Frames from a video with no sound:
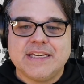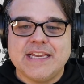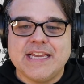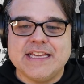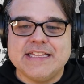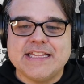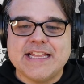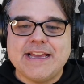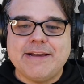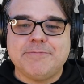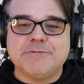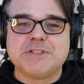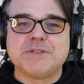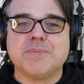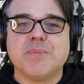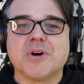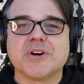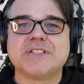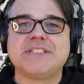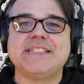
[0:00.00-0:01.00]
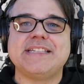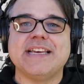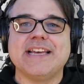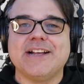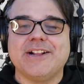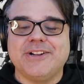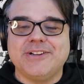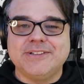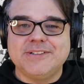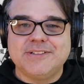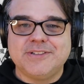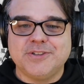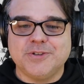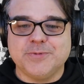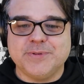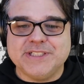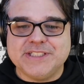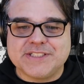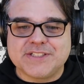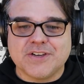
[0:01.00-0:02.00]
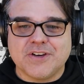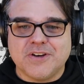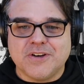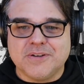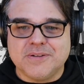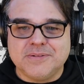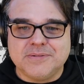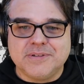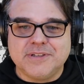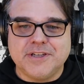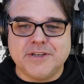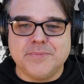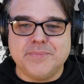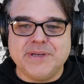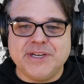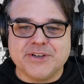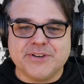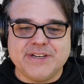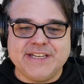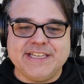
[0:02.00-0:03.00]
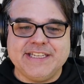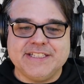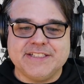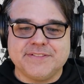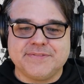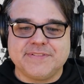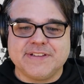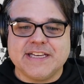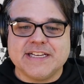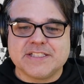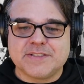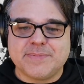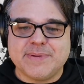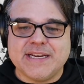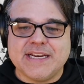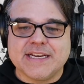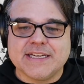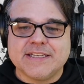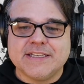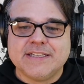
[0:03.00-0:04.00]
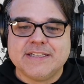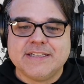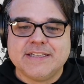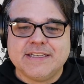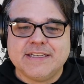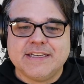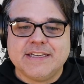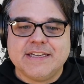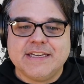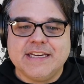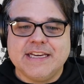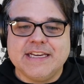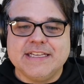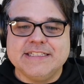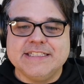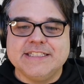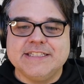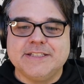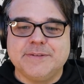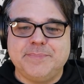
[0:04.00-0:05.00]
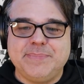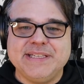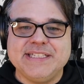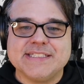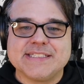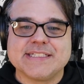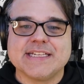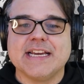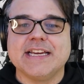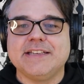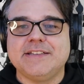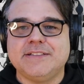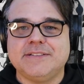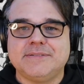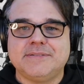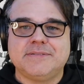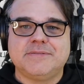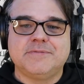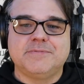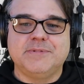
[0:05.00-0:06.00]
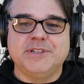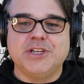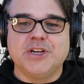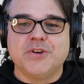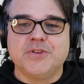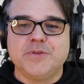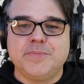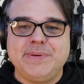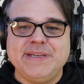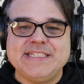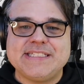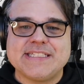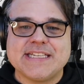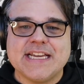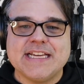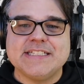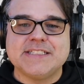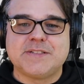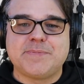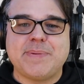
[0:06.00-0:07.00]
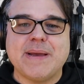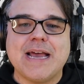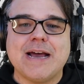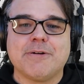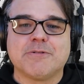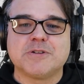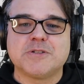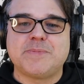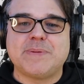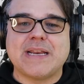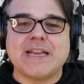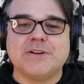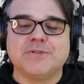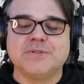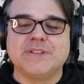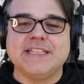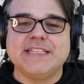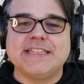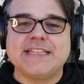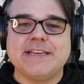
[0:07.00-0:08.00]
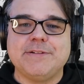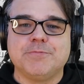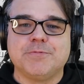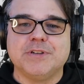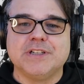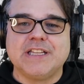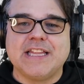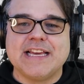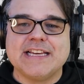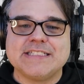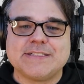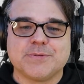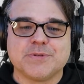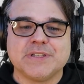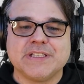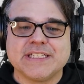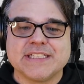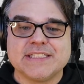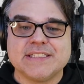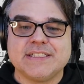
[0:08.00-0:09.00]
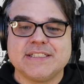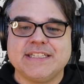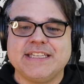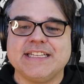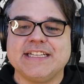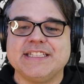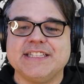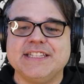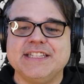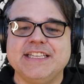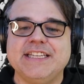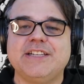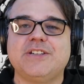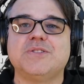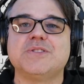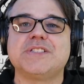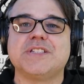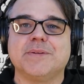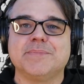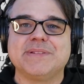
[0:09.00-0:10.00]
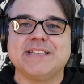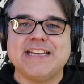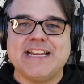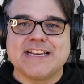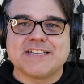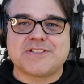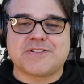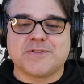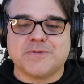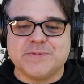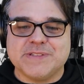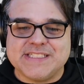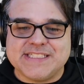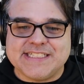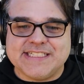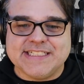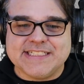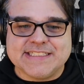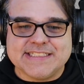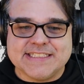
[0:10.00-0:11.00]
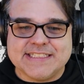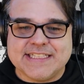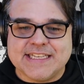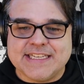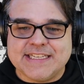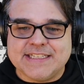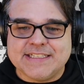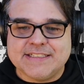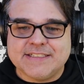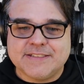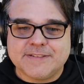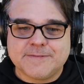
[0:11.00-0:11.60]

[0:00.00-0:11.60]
And that was Marcel, who we saw Amir eat in a flashback. And then the Beast Titan. We know the Beast Titan's powers, but I don't think they realized we're going to get a little something extra with Zeke, did they?